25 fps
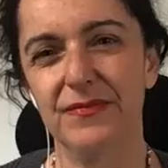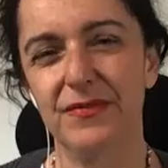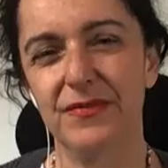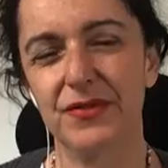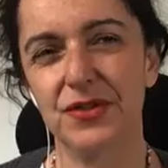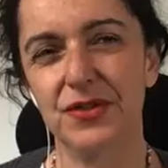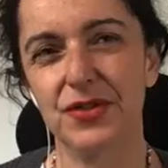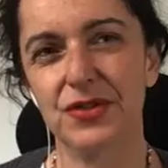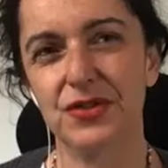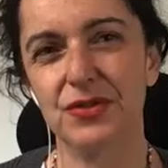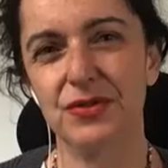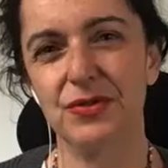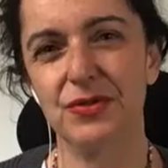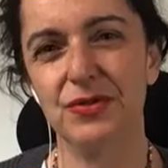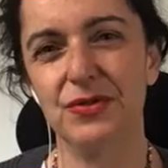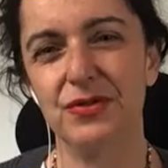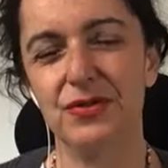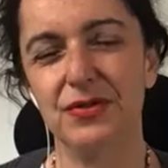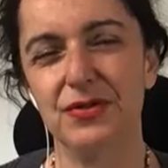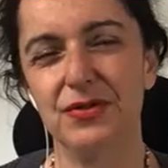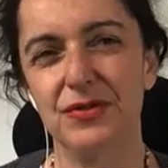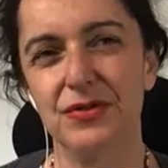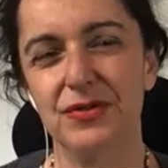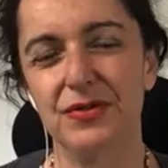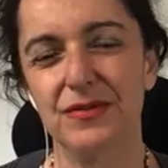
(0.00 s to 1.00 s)
for
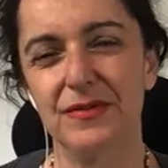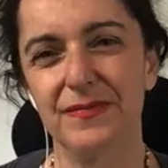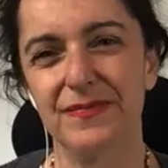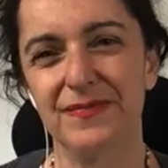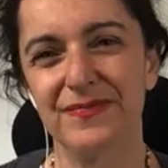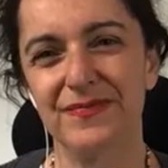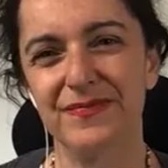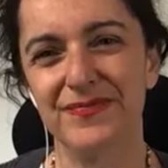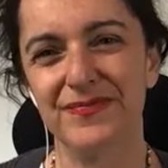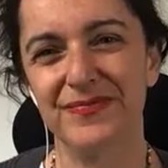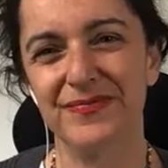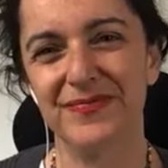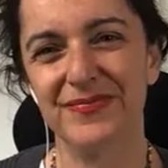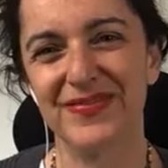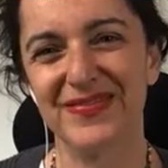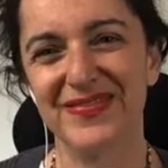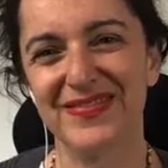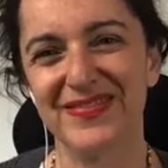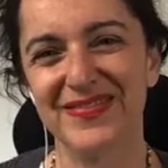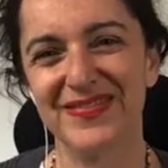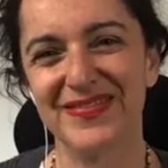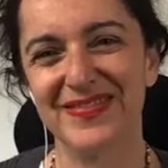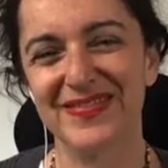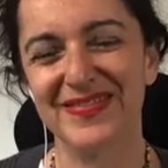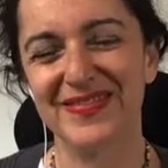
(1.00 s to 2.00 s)
sure. If you're
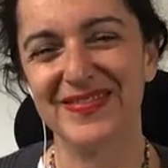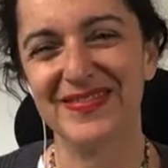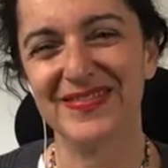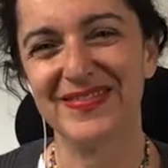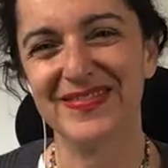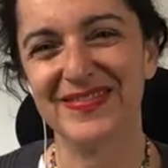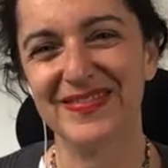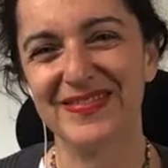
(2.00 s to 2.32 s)
particular about